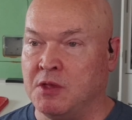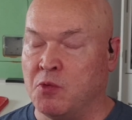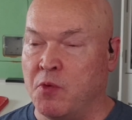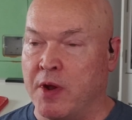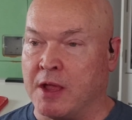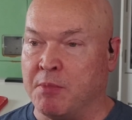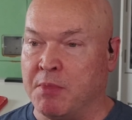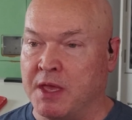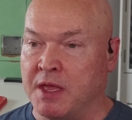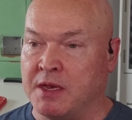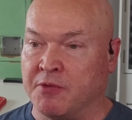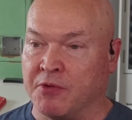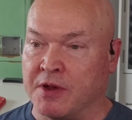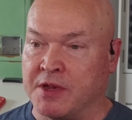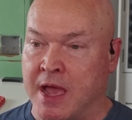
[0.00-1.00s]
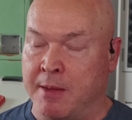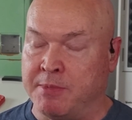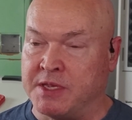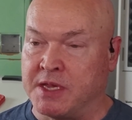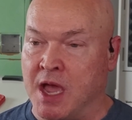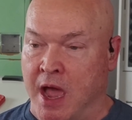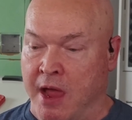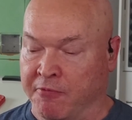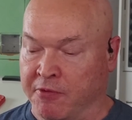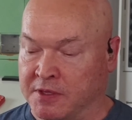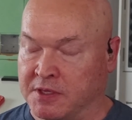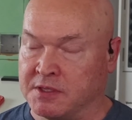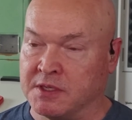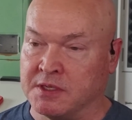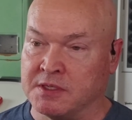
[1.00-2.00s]
recommend, different types of
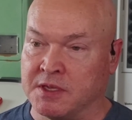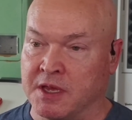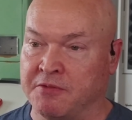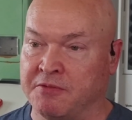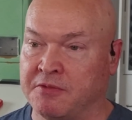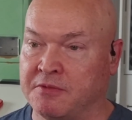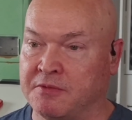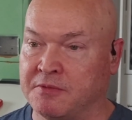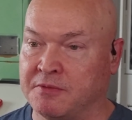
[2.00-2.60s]
conferences and stuff?